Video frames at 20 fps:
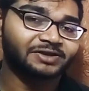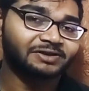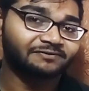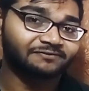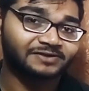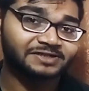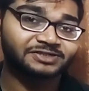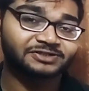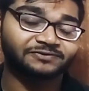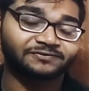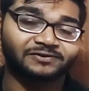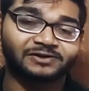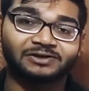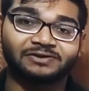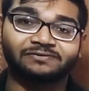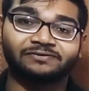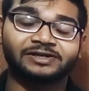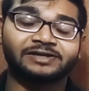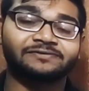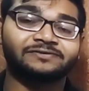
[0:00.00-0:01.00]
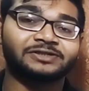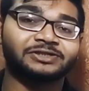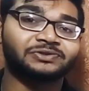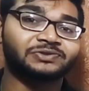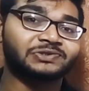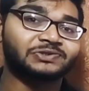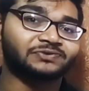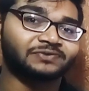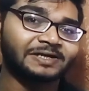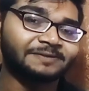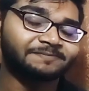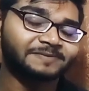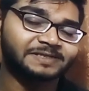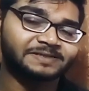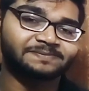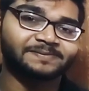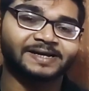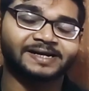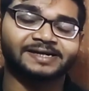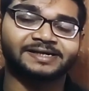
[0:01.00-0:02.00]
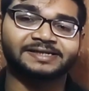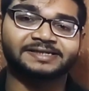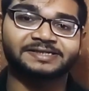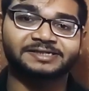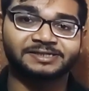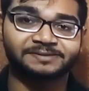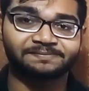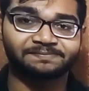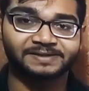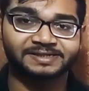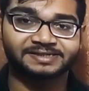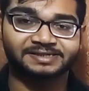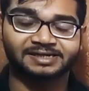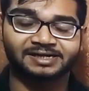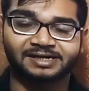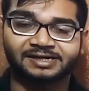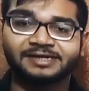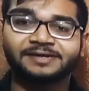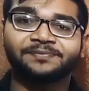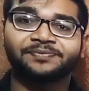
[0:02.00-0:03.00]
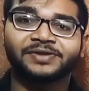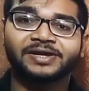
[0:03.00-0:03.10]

First of all, whenever you swipe this magnetic strip based card,